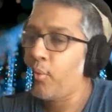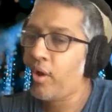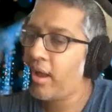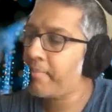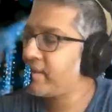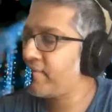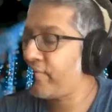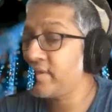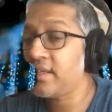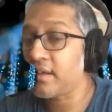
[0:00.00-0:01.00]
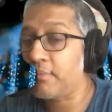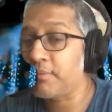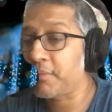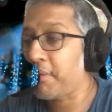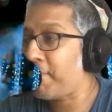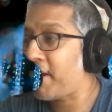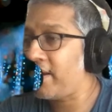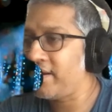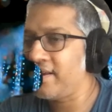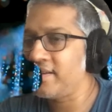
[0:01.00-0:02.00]
Well, I mean, the first thing that comes to my
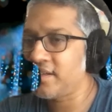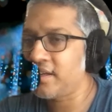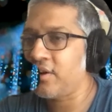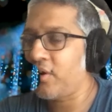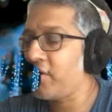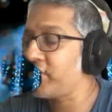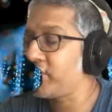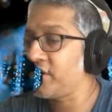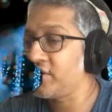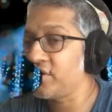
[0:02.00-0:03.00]
mind is, you know, are the, is the